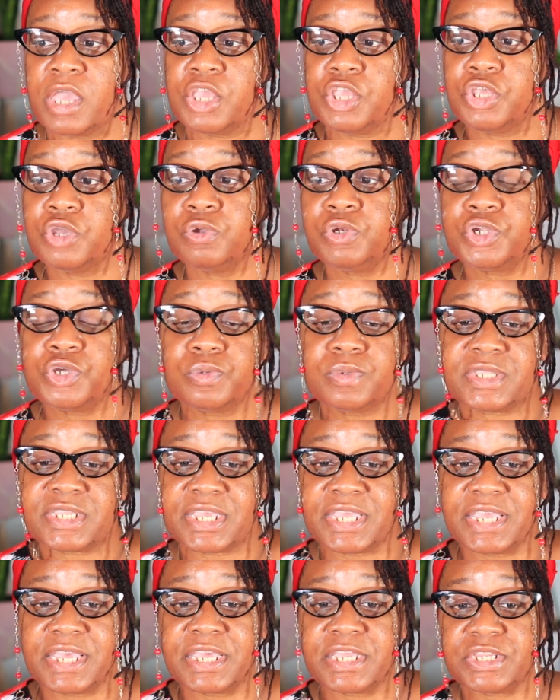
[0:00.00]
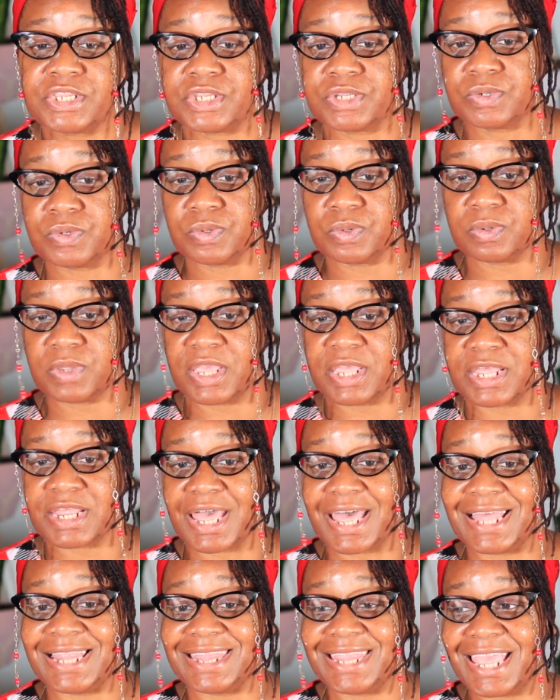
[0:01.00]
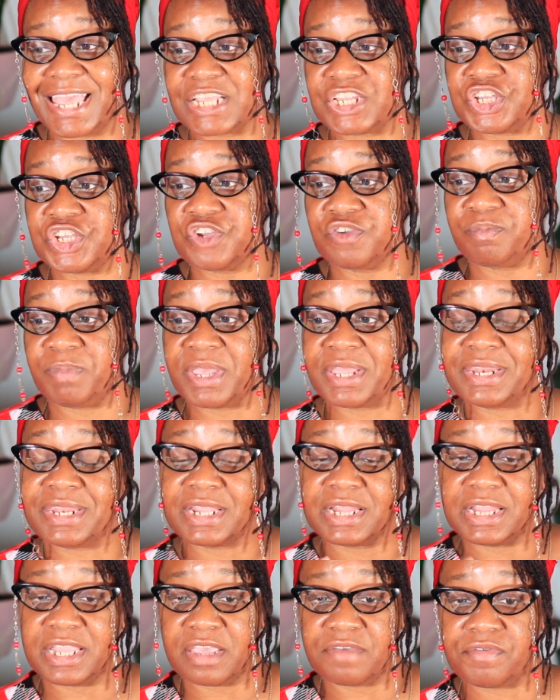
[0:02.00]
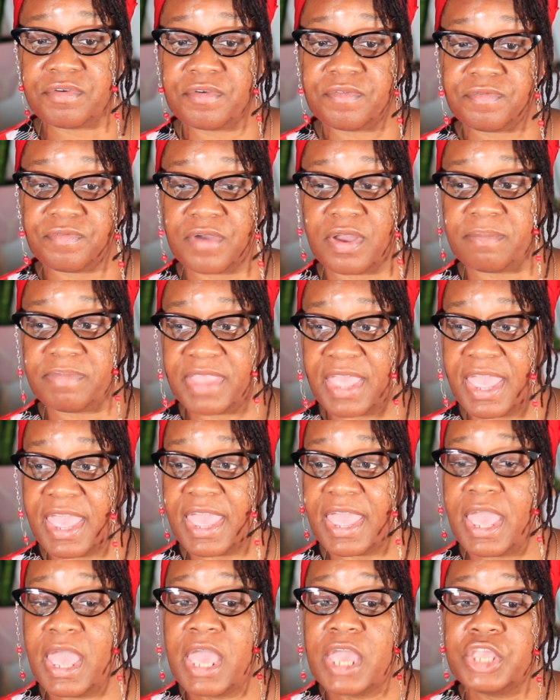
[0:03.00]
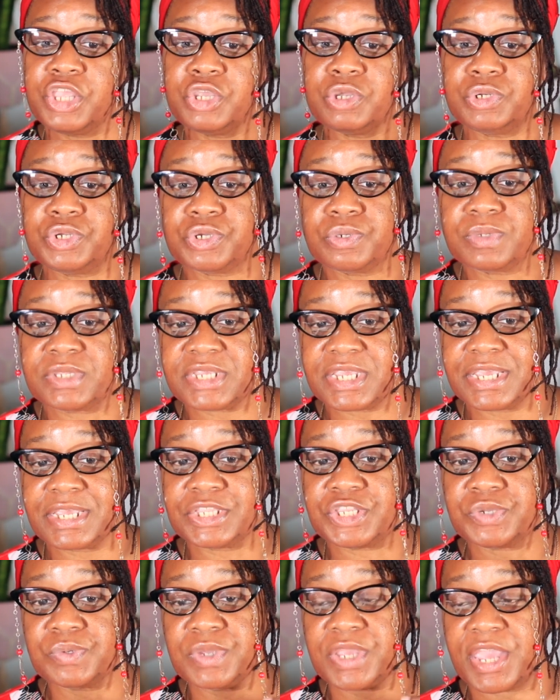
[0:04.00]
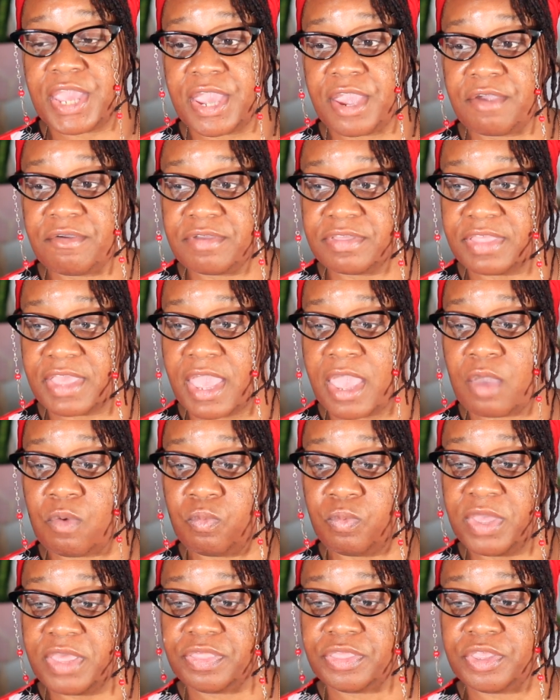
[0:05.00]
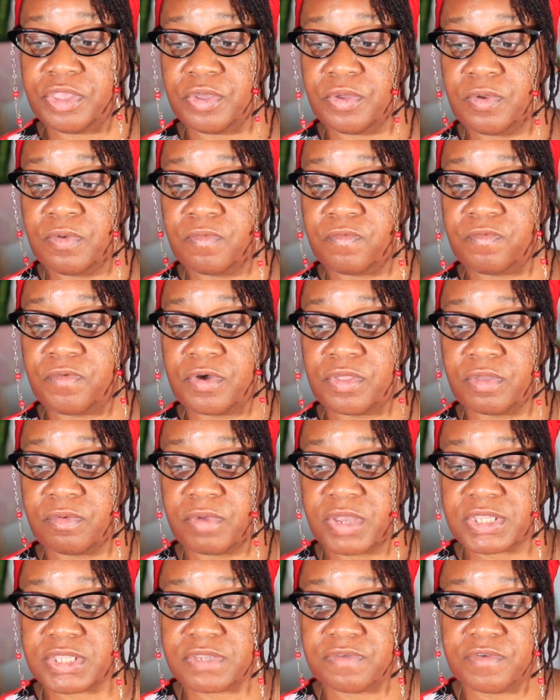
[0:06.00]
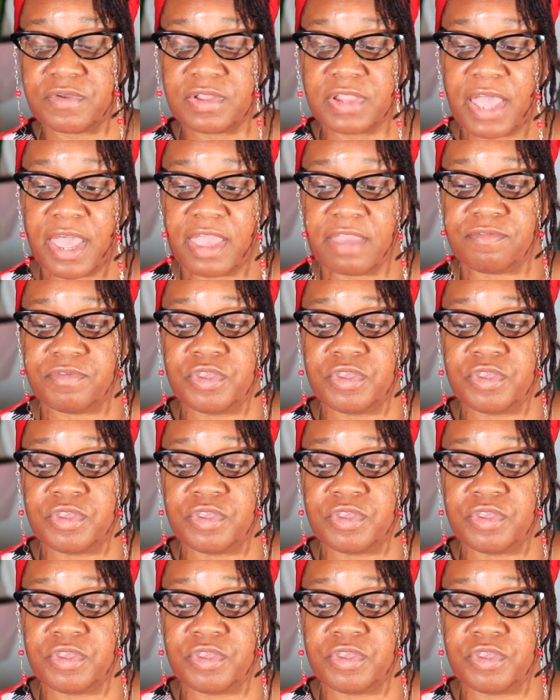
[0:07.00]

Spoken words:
you do tend to, unless you've been delivered from that, you do tend to carry that with you for the rest of your life.